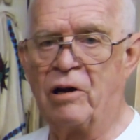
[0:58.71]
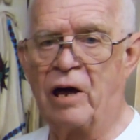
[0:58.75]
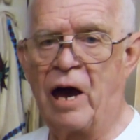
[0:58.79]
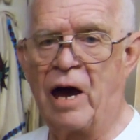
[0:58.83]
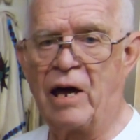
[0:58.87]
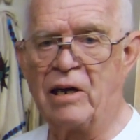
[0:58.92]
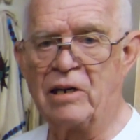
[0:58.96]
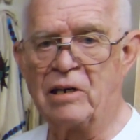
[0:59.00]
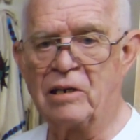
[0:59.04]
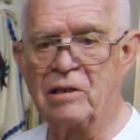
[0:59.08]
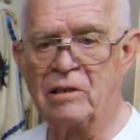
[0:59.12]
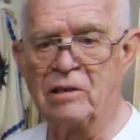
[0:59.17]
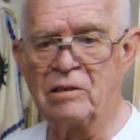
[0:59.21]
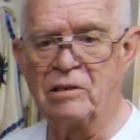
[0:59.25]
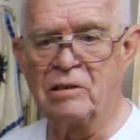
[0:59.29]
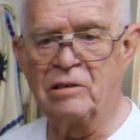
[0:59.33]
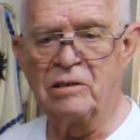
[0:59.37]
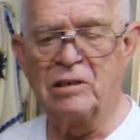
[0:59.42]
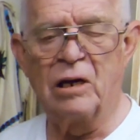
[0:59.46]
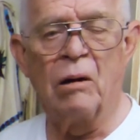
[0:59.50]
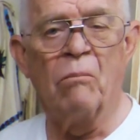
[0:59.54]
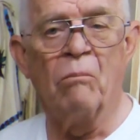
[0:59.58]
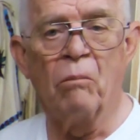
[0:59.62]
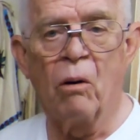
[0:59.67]
nation's
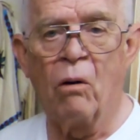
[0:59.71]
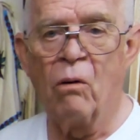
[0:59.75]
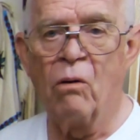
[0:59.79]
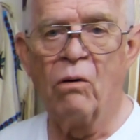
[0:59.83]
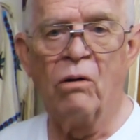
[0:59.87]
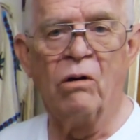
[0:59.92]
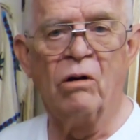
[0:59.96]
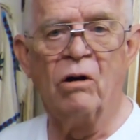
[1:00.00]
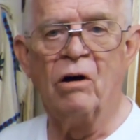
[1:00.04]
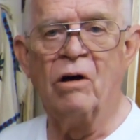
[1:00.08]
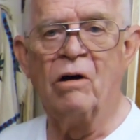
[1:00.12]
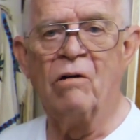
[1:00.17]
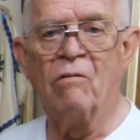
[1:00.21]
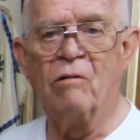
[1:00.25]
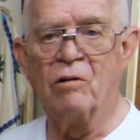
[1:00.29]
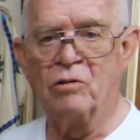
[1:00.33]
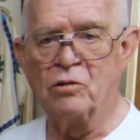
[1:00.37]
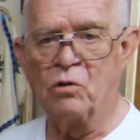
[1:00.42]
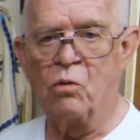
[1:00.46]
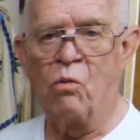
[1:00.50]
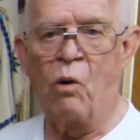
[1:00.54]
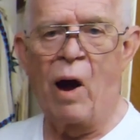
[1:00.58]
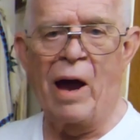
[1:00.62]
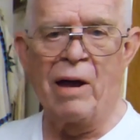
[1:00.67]
symbol,
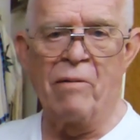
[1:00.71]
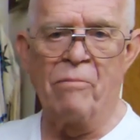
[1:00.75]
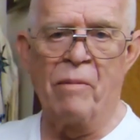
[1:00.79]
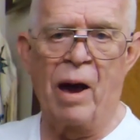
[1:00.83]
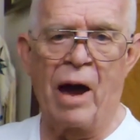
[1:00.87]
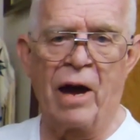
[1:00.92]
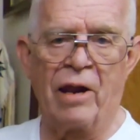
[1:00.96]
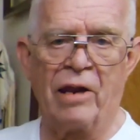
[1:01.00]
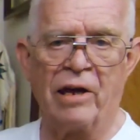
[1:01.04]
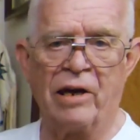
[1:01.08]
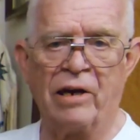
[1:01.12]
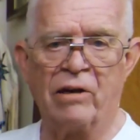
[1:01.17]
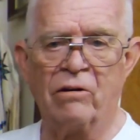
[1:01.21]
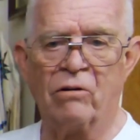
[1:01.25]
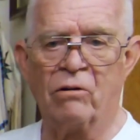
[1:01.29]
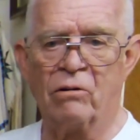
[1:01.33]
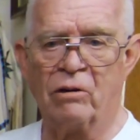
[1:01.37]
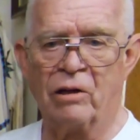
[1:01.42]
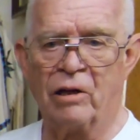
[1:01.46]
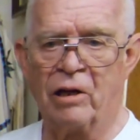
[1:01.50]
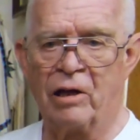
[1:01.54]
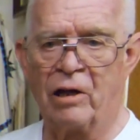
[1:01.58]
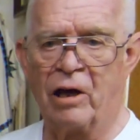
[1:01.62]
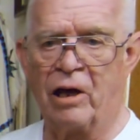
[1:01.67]
was a white man eagle,
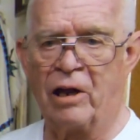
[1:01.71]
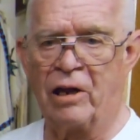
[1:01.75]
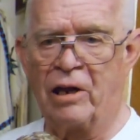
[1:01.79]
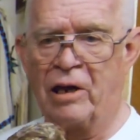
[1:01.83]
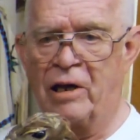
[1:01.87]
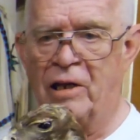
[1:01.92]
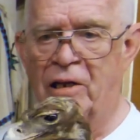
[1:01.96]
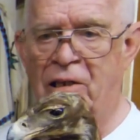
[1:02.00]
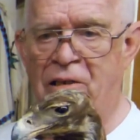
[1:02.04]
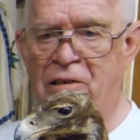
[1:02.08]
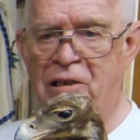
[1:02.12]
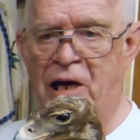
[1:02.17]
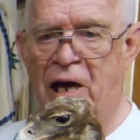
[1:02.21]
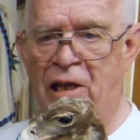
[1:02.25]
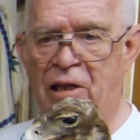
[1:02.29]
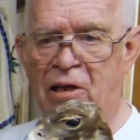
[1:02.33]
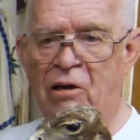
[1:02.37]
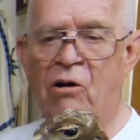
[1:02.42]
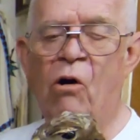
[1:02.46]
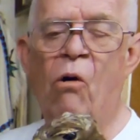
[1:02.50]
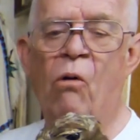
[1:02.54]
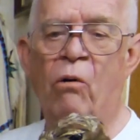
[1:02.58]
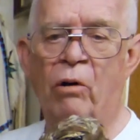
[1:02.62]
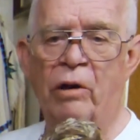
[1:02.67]
and the Indians had the
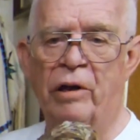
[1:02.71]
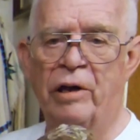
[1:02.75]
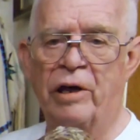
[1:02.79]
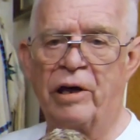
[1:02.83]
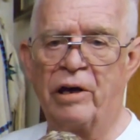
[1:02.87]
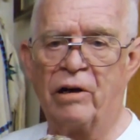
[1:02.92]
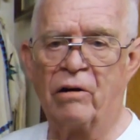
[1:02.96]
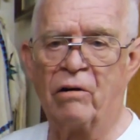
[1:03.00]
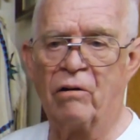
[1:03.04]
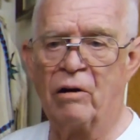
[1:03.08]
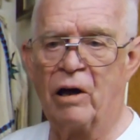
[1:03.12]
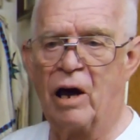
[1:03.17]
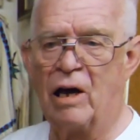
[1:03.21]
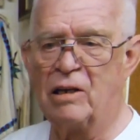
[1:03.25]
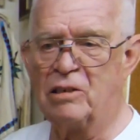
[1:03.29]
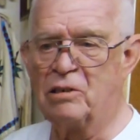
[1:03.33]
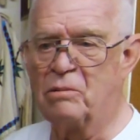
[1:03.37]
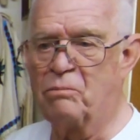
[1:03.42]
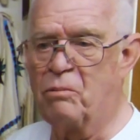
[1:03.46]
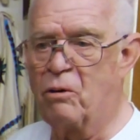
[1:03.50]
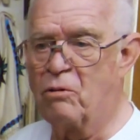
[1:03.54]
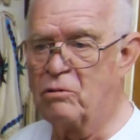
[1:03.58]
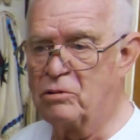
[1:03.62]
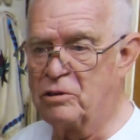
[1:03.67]
golden eagle. And I
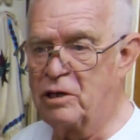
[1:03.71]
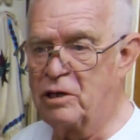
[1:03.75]
suppose